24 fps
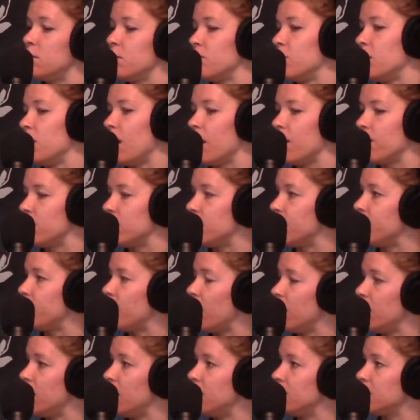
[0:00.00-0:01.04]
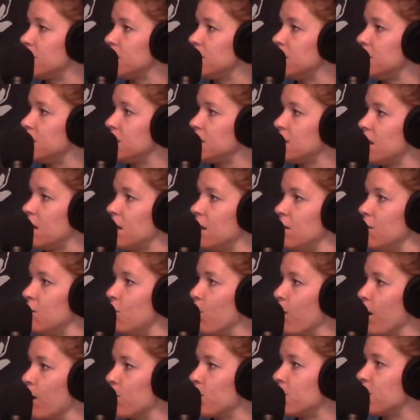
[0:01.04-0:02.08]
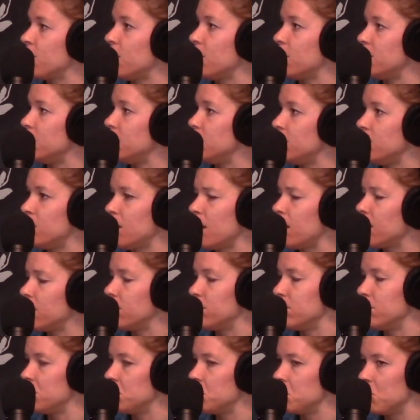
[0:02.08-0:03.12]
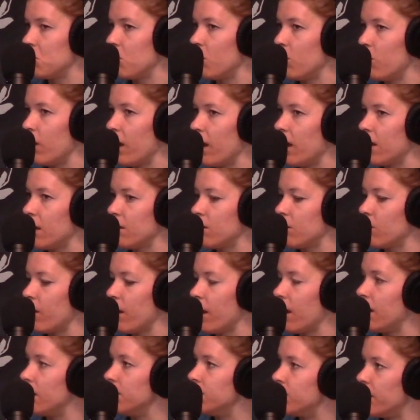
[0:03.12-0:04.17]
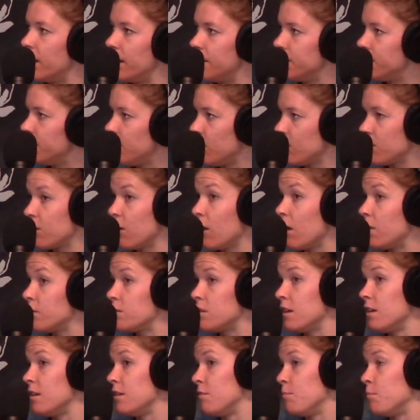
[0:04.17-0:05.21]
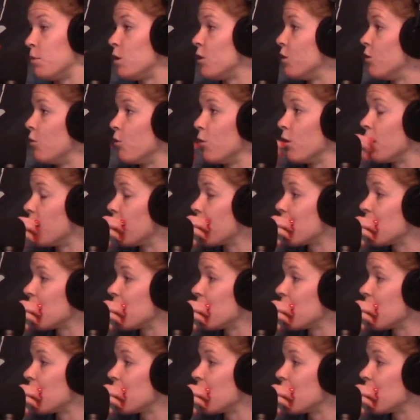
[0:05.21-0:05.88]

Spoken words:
If they have the finances and the wherewithal to do that, go ahead, right? You still have to put in the work.